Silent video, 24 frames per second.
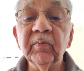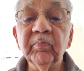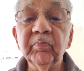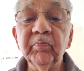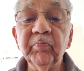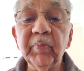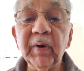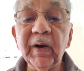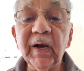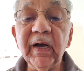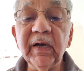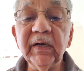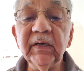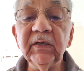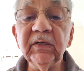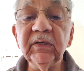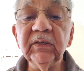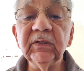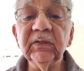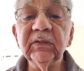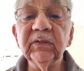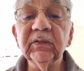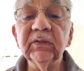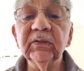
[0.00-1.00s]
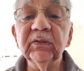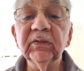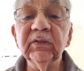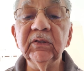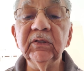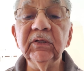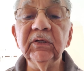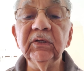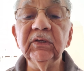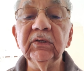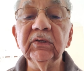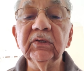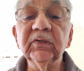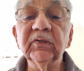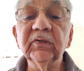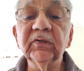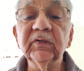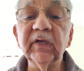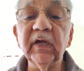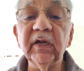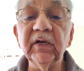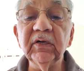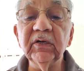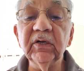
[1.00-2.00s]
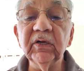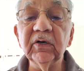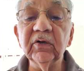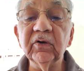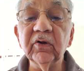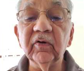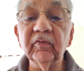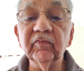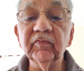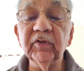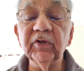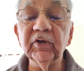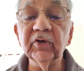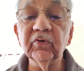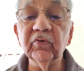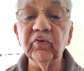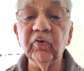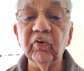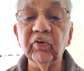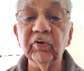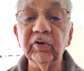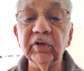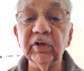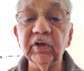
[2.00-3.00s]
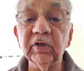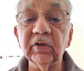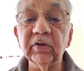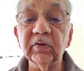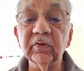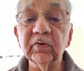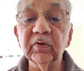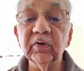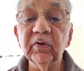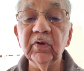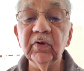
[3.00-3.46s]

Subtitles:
by the sender of the courier